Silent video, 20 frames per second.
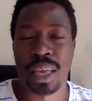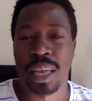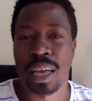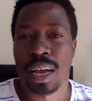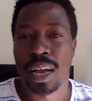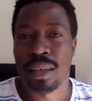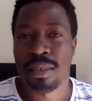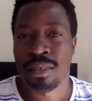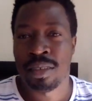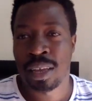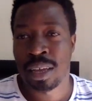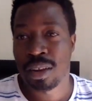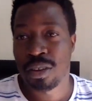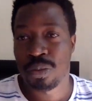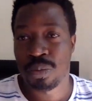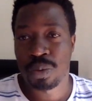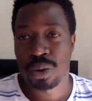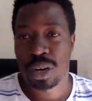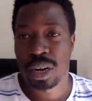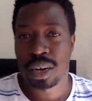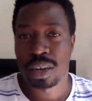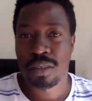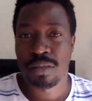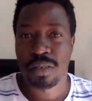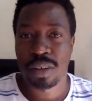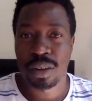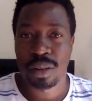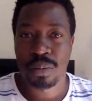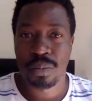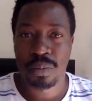As head of product
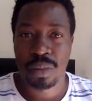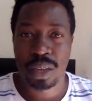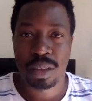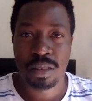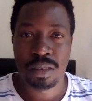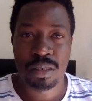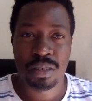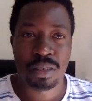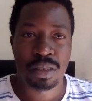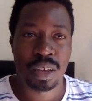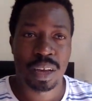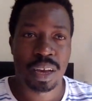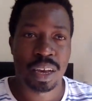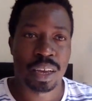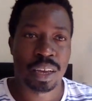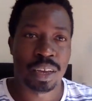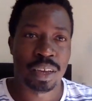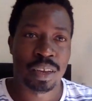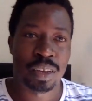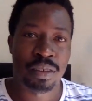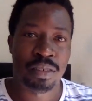development, I